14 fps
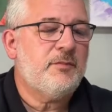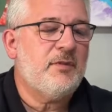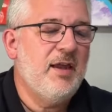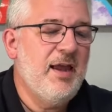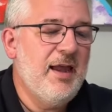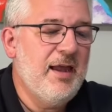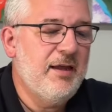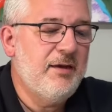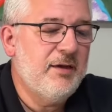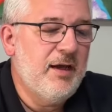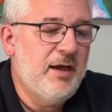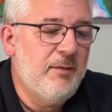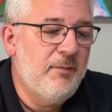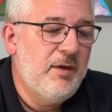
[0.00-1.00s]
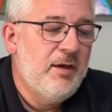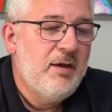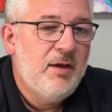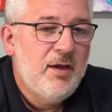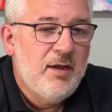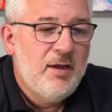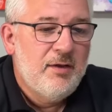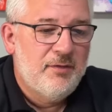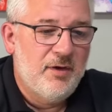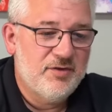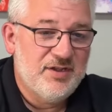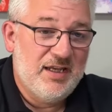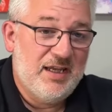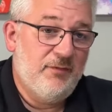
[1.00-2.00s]
And
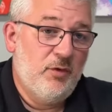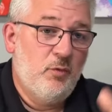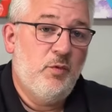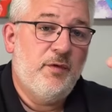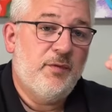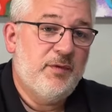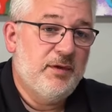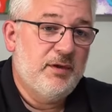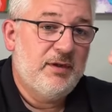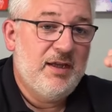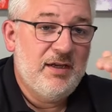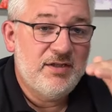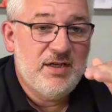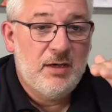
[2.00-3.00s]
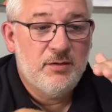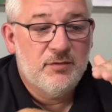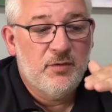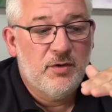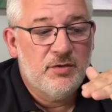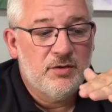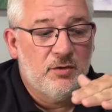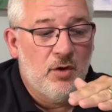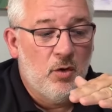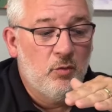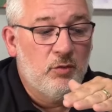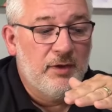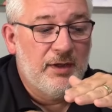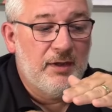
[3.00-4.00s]
there's even with the King James Version
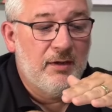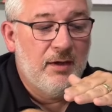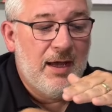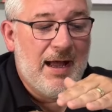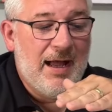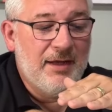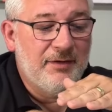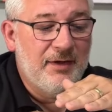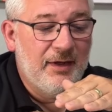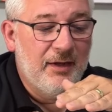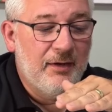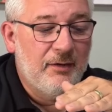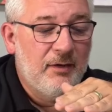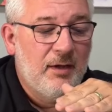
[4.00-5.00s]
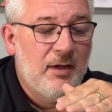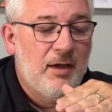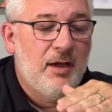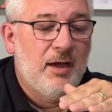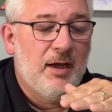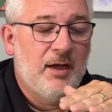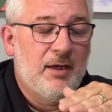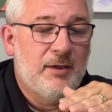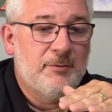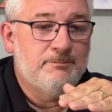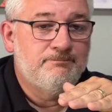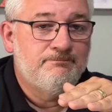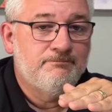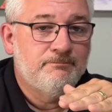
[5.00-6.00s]
only idea
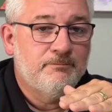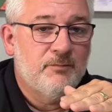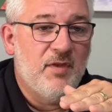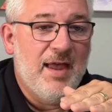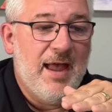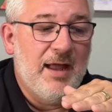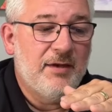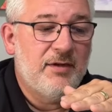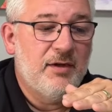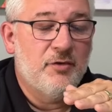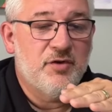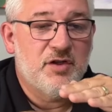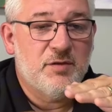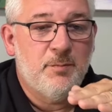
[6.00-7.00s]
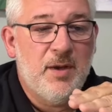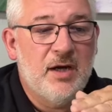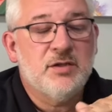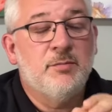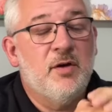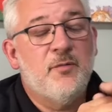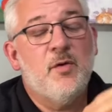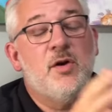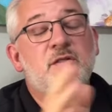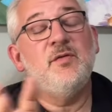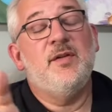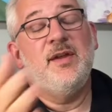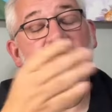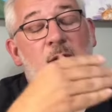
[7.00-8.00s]
that there's a spectrum. Now, first
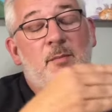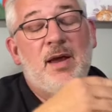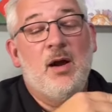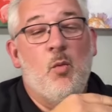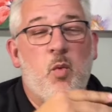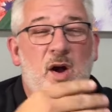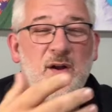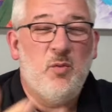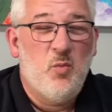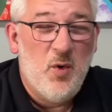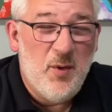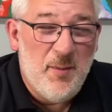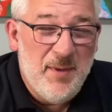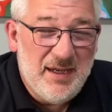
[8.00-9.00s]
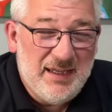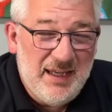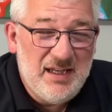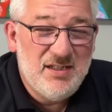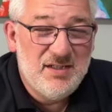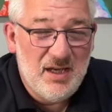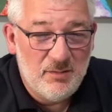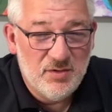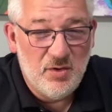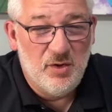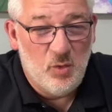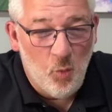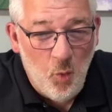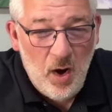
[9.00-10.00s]
of all, think back of what do I mean King James
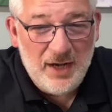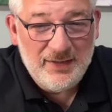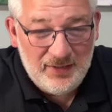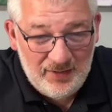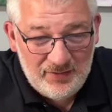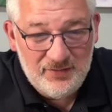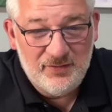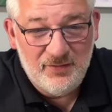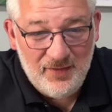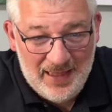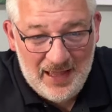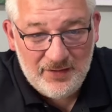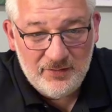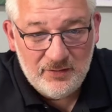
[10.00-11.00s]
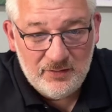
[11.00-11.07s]
only? What is that?